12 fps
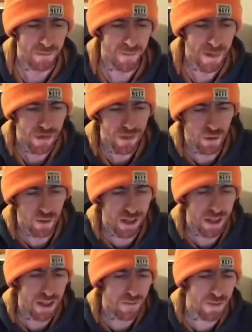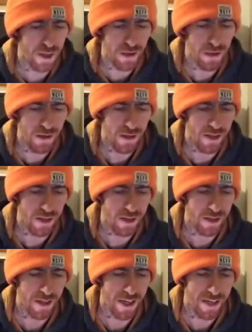the screen if there's
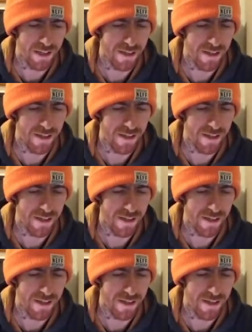like